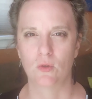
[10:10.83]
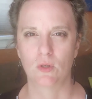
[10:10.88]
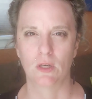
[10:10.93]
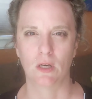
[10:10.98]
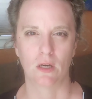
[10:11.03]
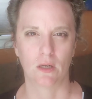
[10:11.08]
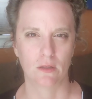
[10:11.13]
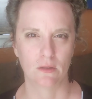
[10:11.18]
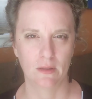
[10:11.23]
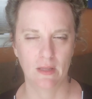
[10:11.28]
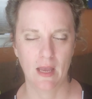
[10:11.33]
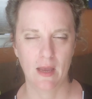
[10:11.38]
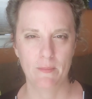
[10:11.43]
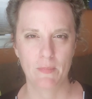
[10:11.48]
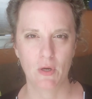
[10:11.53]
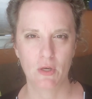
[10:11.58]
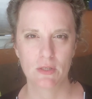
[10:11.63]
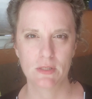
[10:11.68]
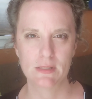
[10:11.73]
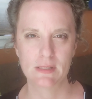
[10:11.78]
or aren't
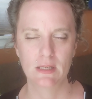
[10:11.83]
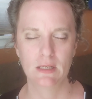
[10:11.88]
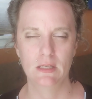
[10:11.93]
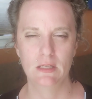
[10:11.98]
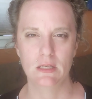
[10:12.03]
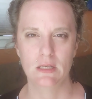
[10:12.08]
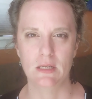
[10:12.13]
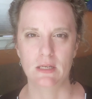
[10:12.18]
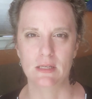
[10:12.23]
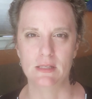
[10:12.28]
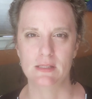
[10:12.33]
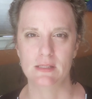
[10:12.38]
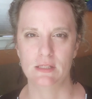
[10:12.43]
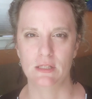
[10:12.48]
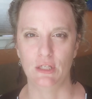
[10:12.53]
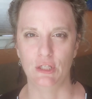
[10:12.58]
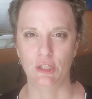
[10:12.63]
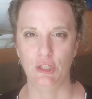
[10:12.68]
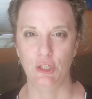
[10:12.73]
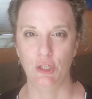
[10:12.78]
that person is
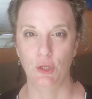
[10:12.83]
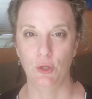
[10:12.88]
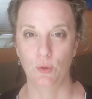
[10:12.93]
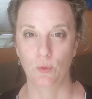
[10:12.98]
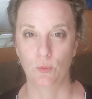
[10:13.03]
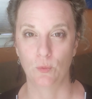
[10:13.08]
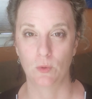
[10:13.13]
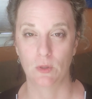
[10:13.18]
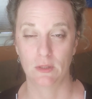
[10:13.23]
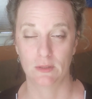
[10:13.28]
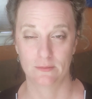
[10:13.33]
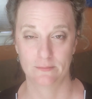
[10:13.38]
you.